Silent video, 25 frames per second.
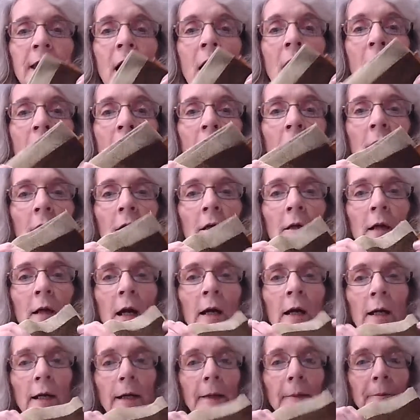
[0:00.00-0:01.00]
are
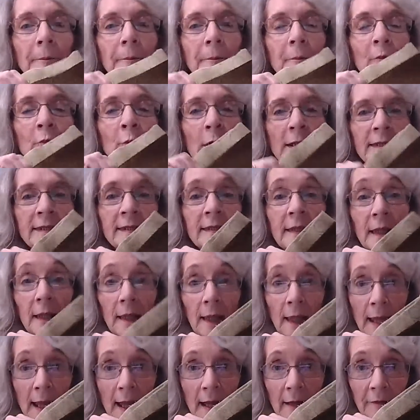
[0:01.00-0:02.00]
what's
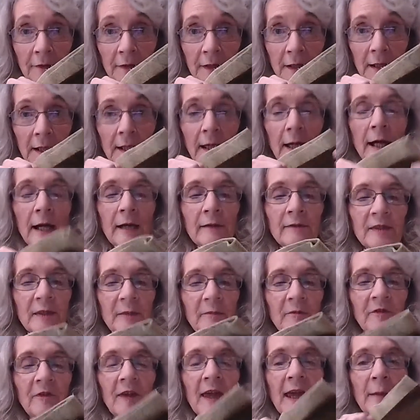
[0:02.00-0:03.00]
left of
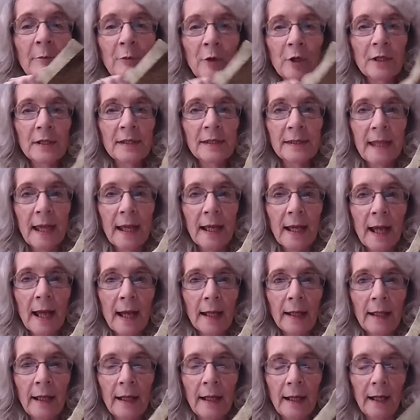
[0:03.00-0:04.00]
some fabrics that
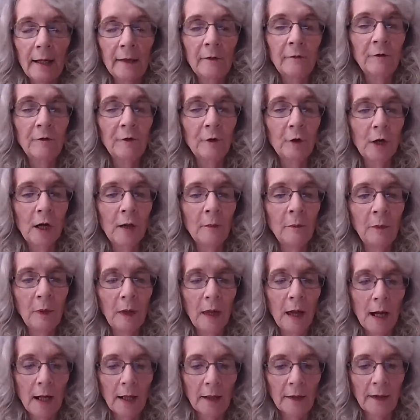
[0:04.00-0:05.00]
I cut for a
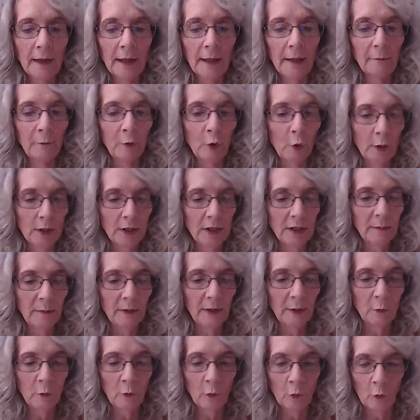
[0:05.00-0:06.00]
block that I'm going to
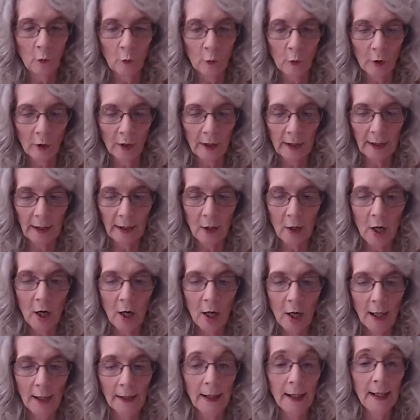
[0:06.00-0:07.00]
be working
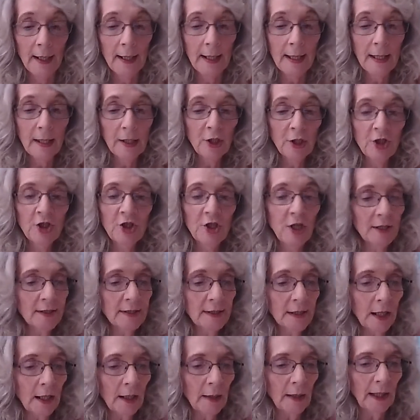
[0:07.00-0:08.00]
on
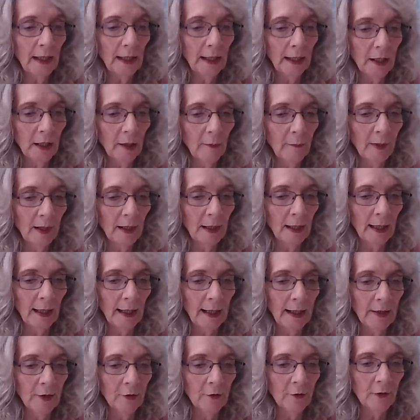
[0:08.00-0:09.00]
just a little bit
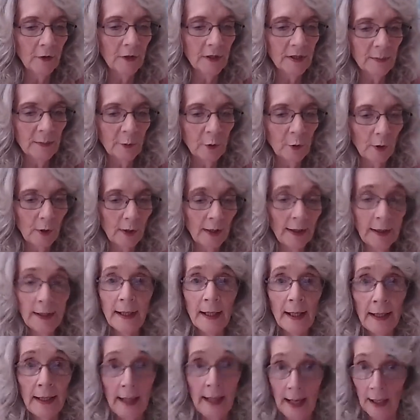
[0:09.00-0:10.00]
later this morning,
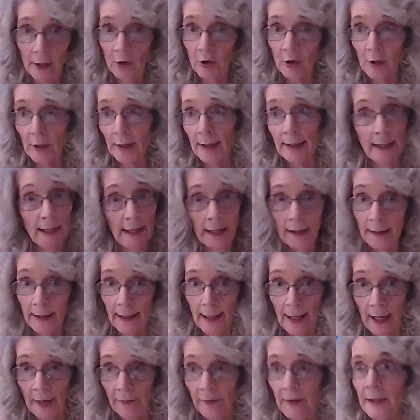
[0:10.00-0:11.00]
actually in
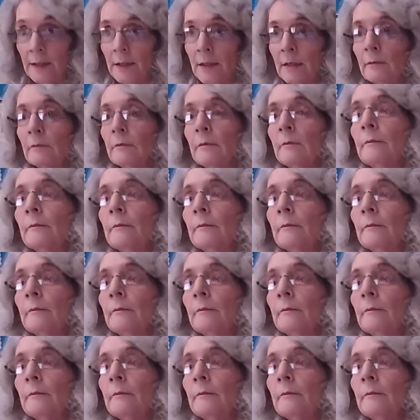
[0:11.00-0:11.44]
Kathy's